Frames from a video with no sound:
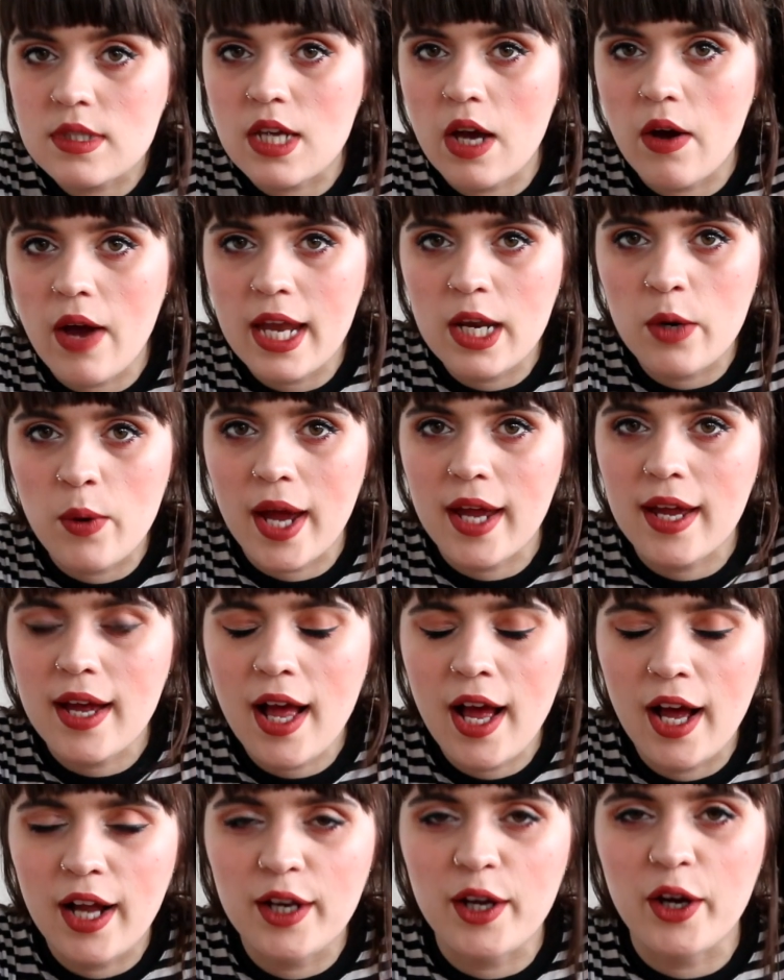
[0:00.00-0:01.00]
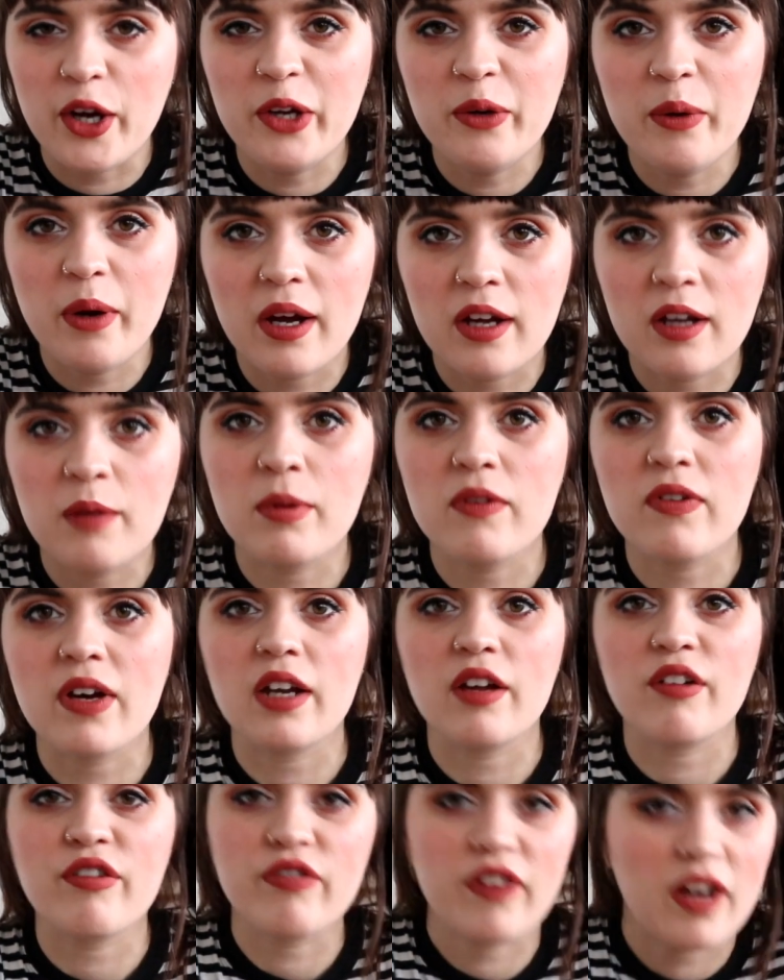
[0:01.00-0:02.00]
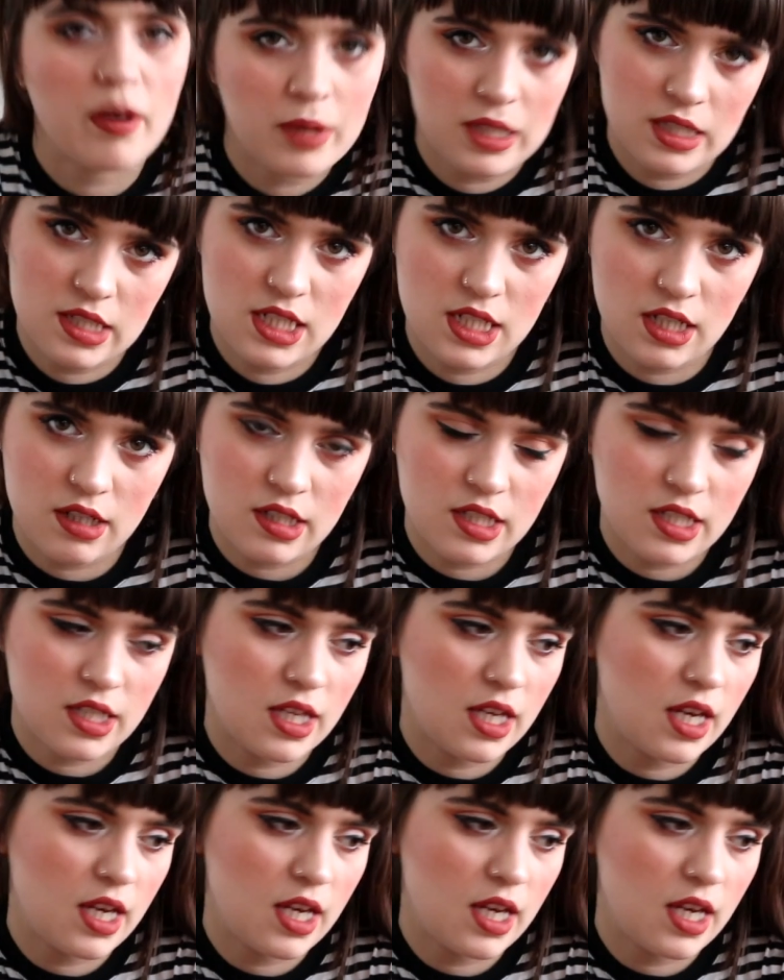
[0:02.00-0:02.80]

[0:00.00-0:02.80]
So anyway, hello, I hope you've had a fabulous start to the